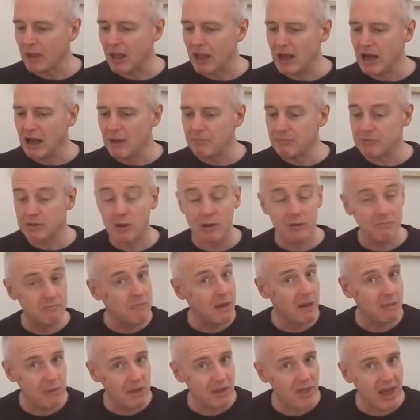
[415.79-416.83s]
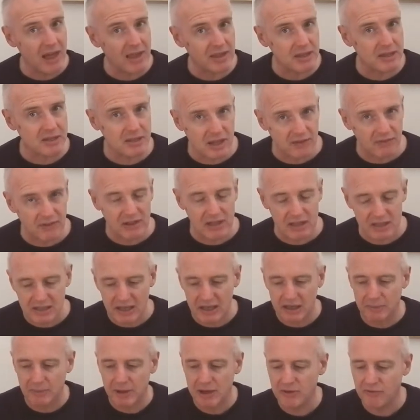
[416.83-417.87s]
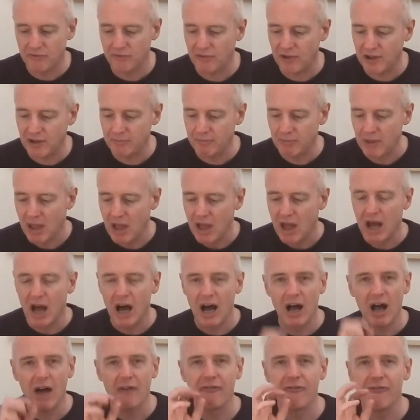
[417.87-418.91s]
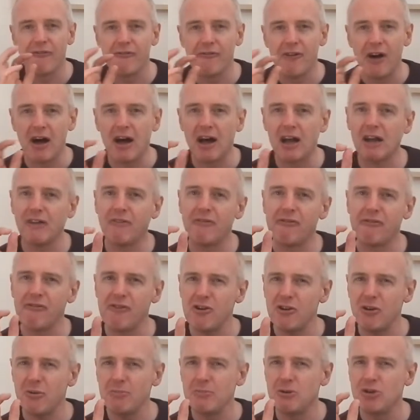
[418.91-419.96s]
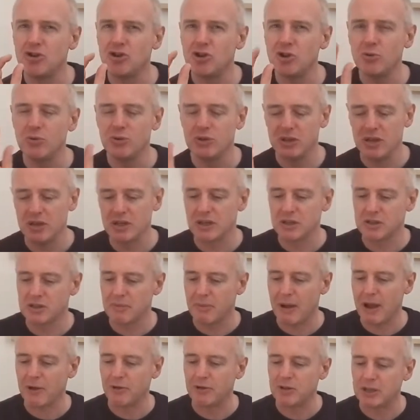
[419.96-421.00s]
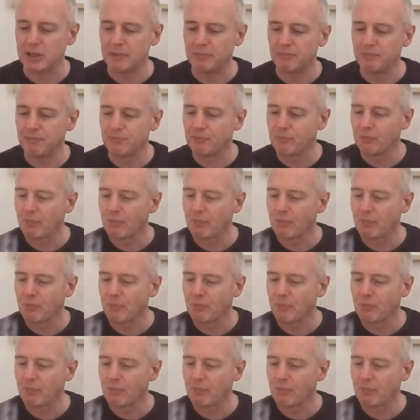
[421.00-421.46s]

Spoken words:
So it may be that's giving this little bit of firm juiciness about it.